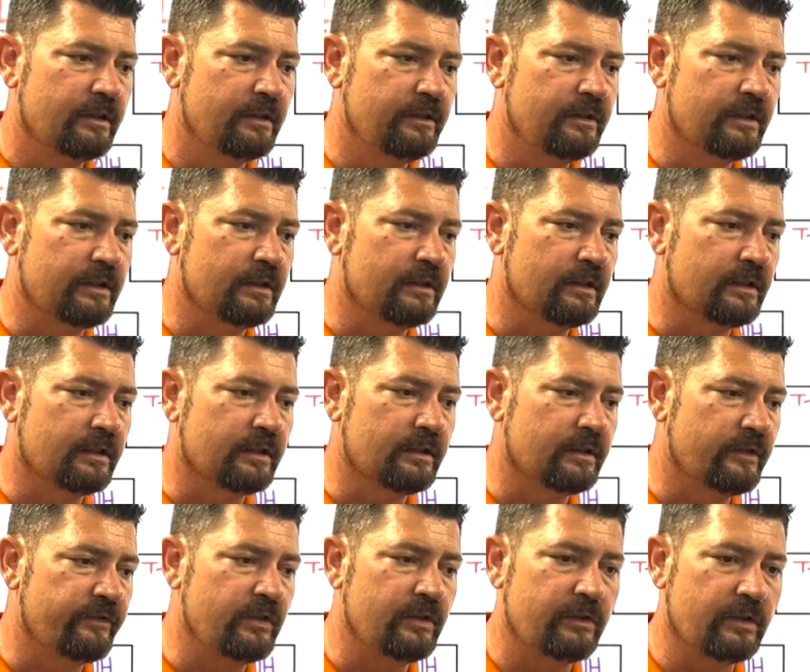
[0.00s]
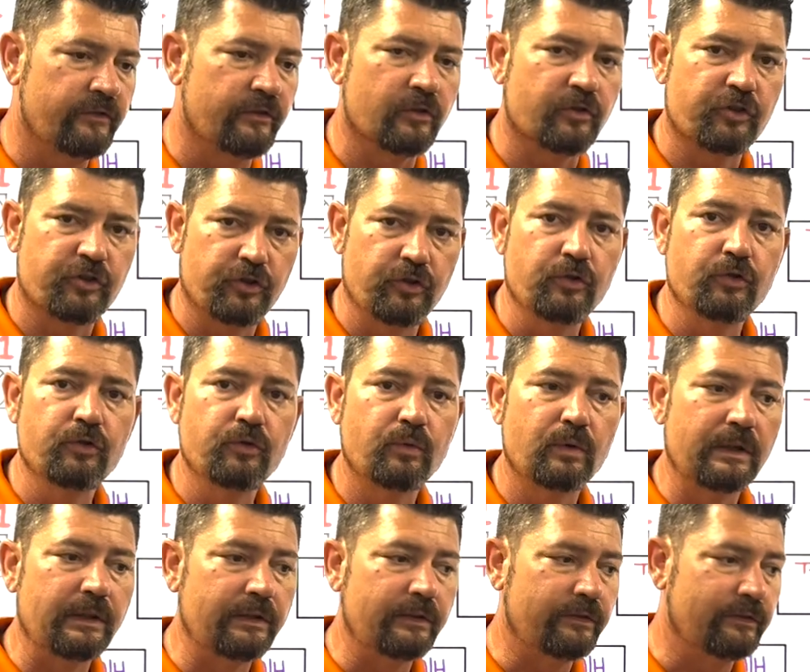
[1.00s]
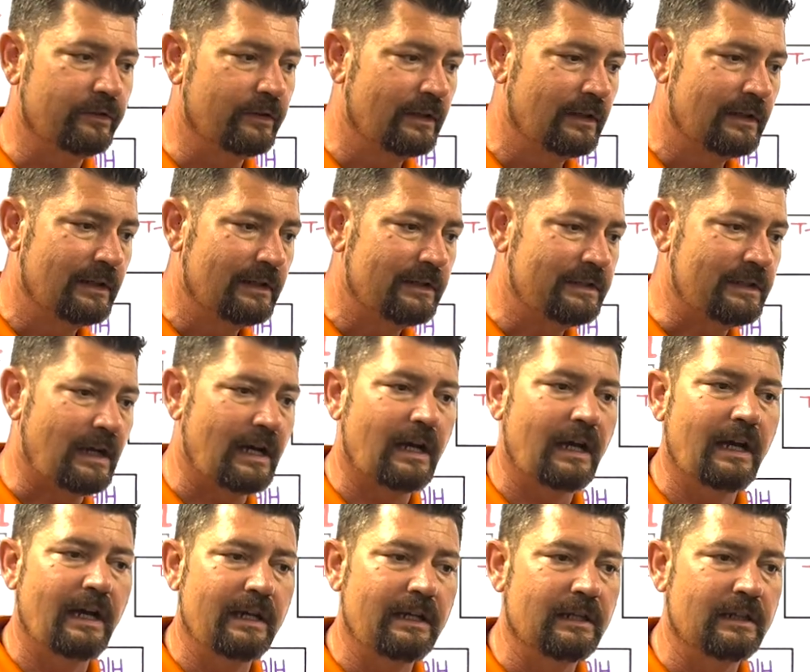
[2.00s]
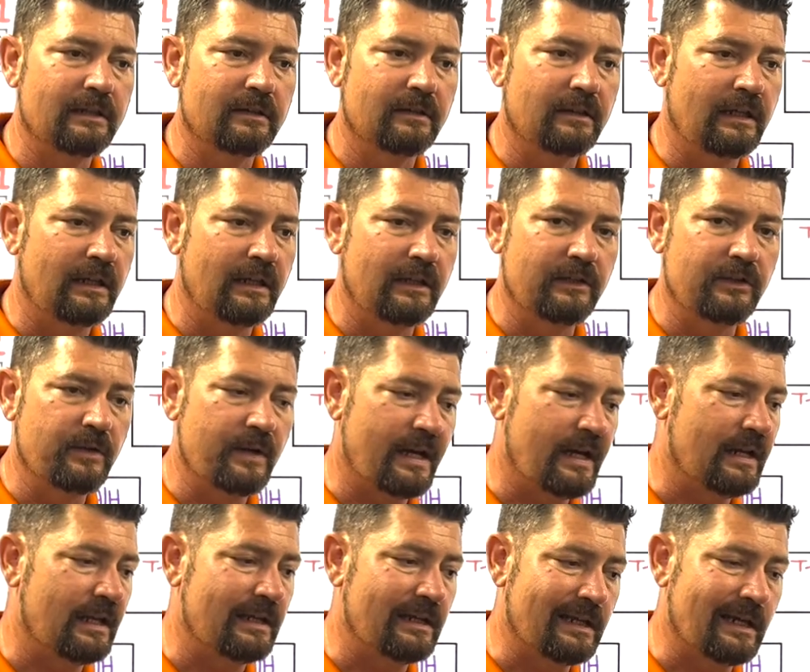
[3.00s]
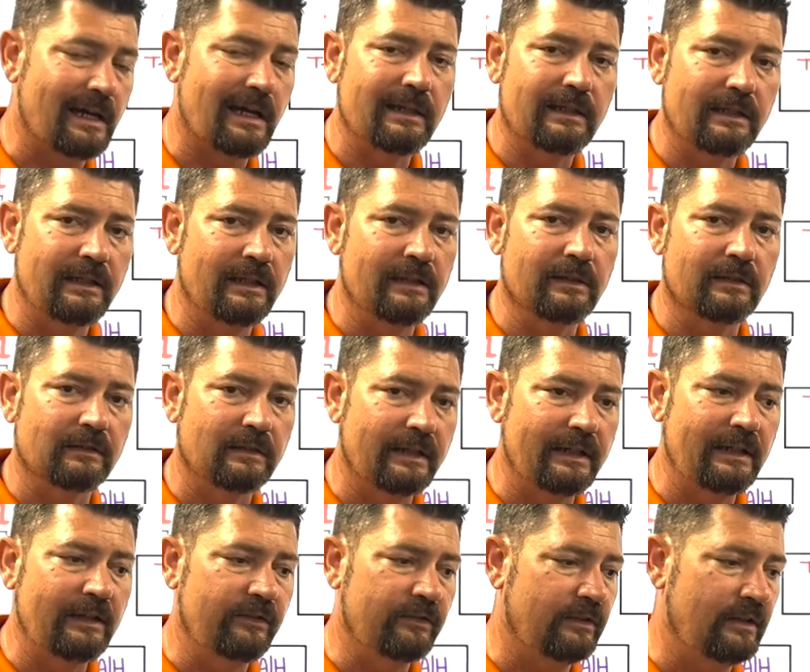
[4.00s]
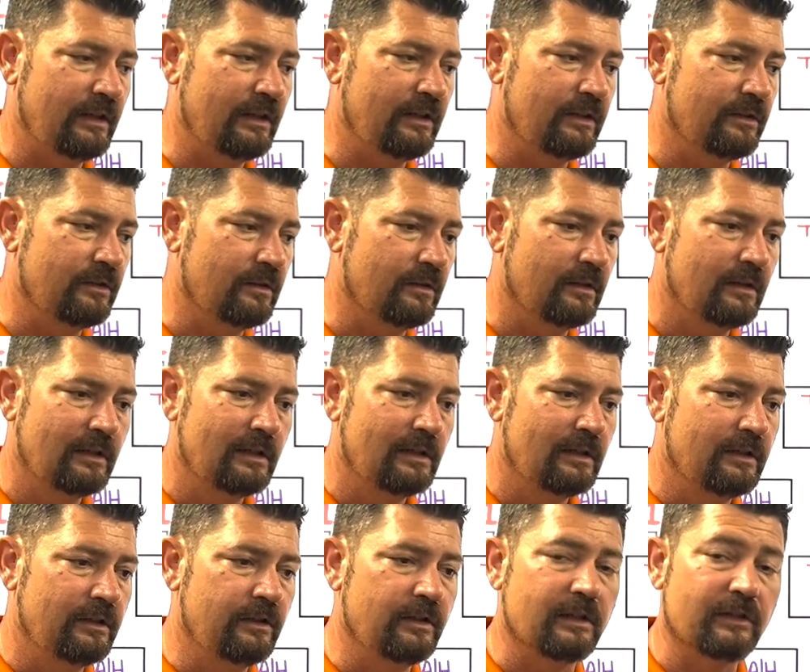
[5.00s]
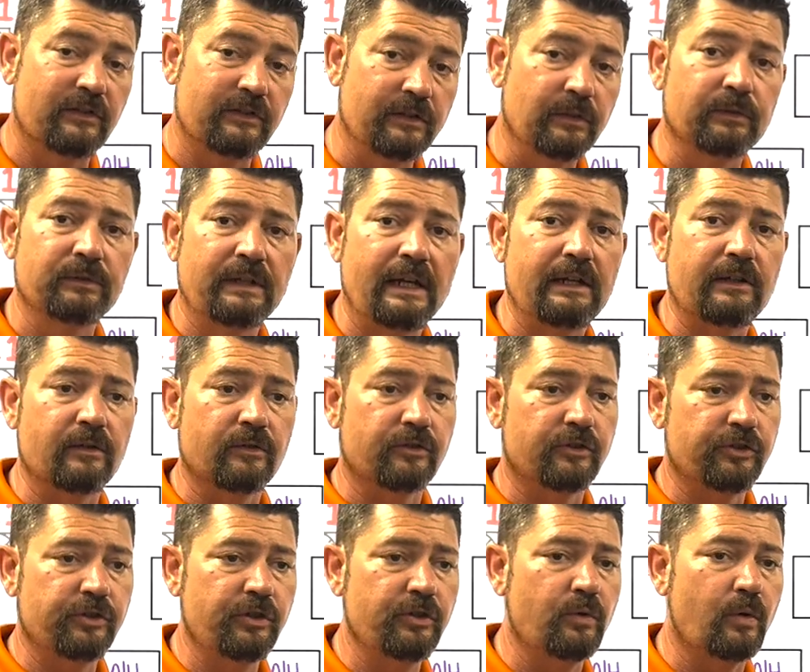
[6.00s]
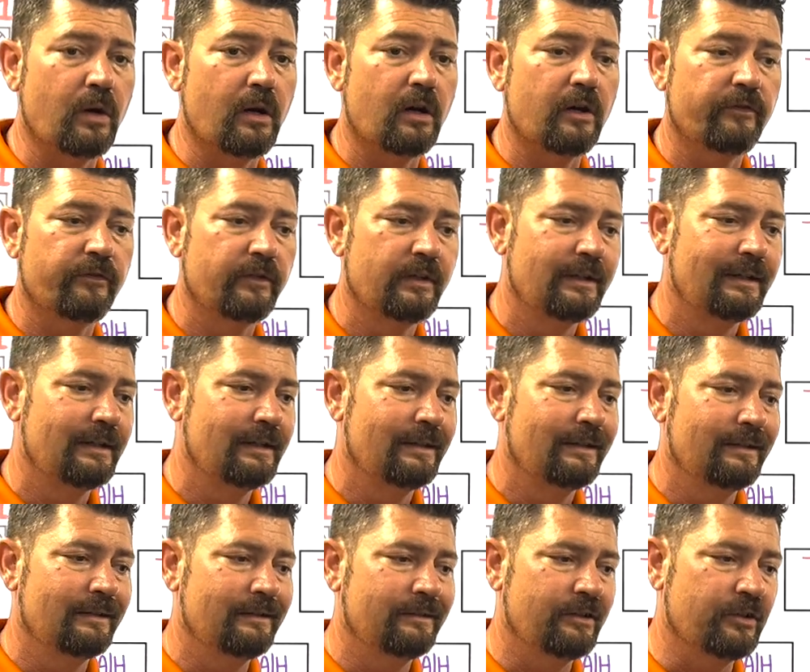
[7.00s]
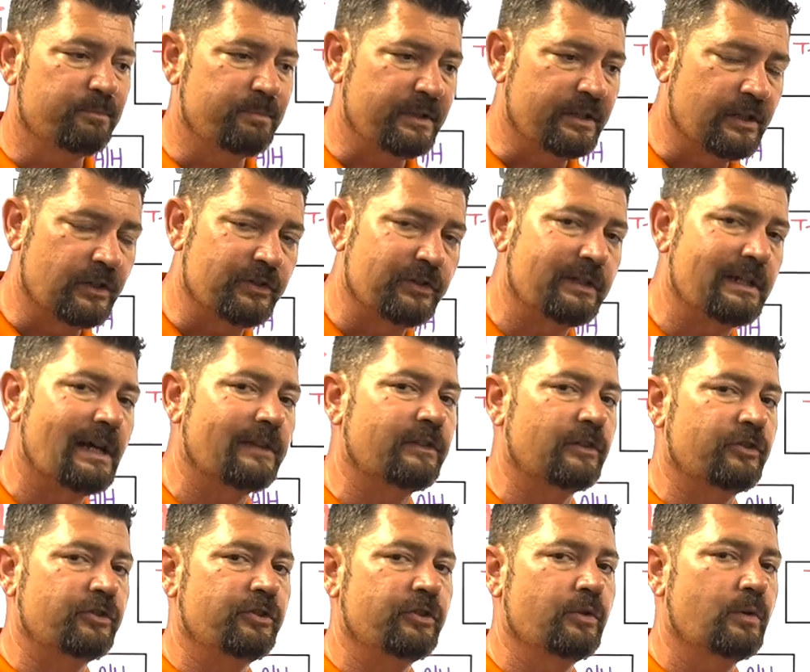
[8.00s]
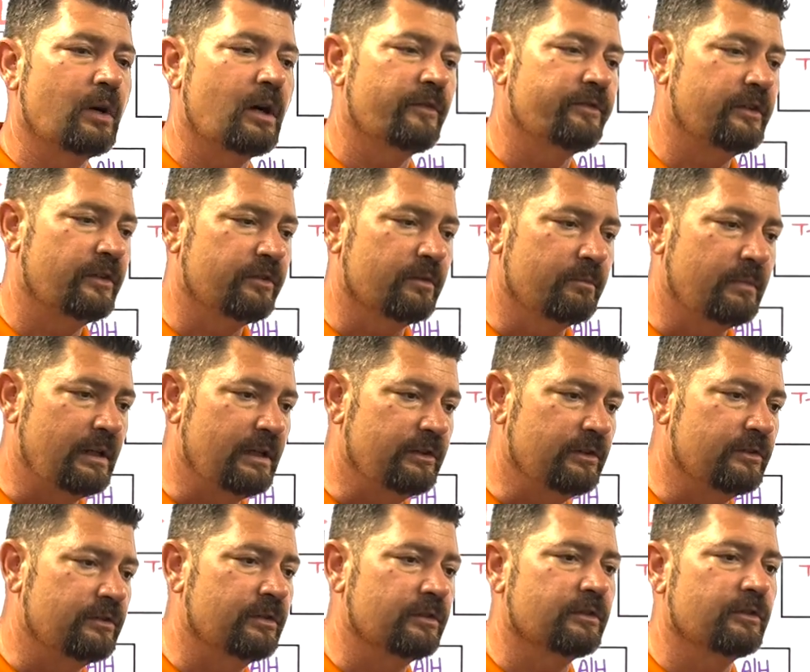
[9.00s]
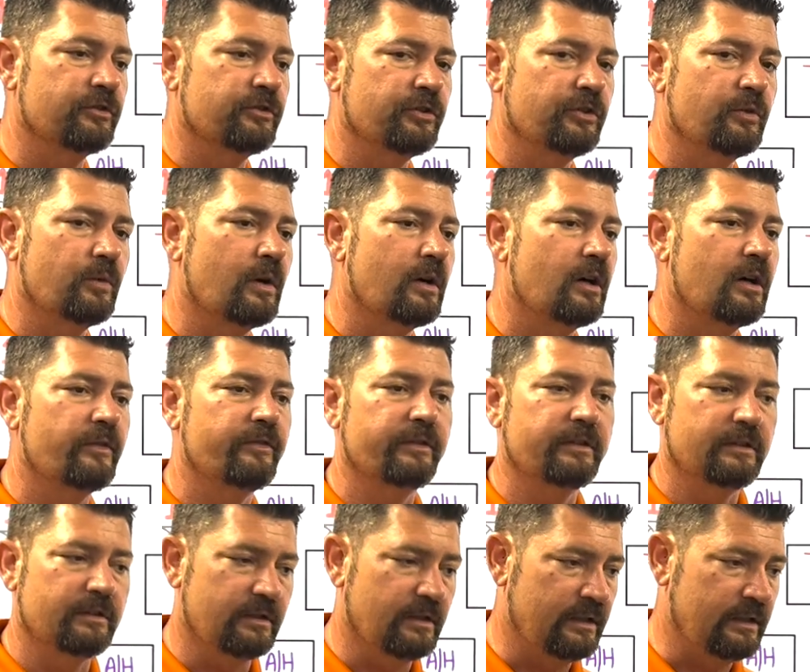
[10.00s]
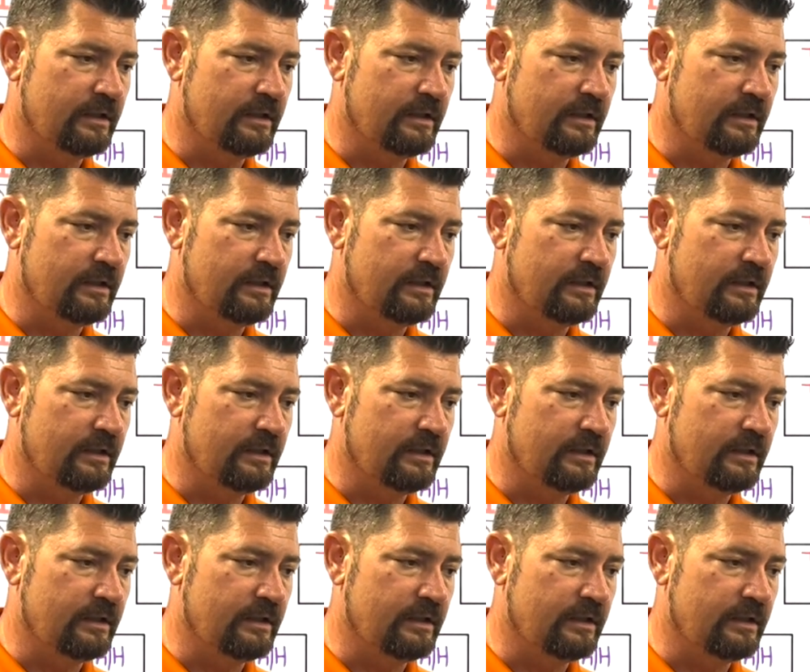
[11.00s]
You can if your shoe was tied and you had a knot in the lace and you can still take your shoe off. Just because you got the shoe off doesn't mean you took the shoe off and